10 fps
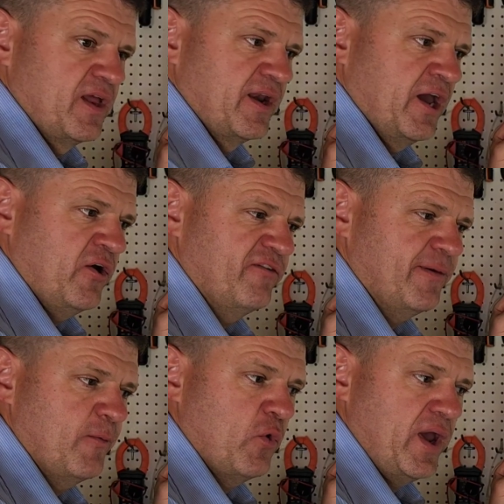Now if
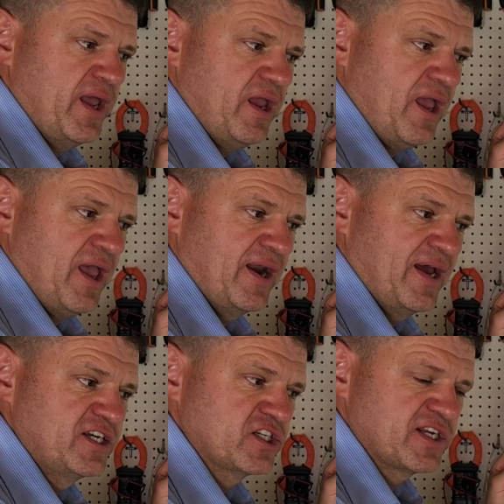I'm away and
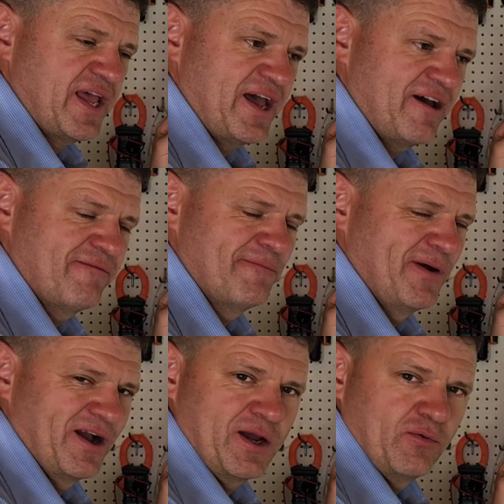I just have
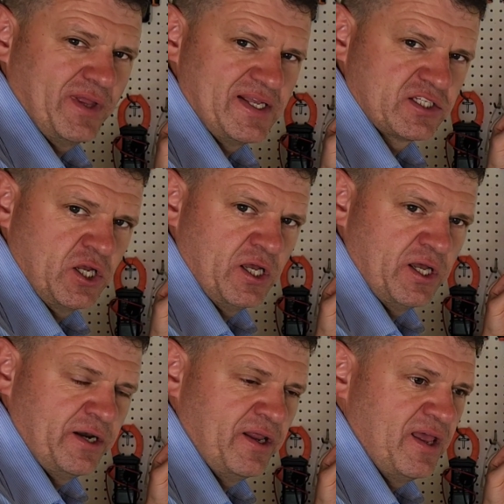a couple lights
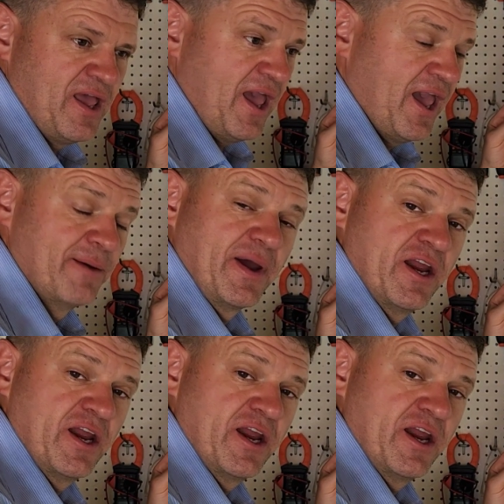on and my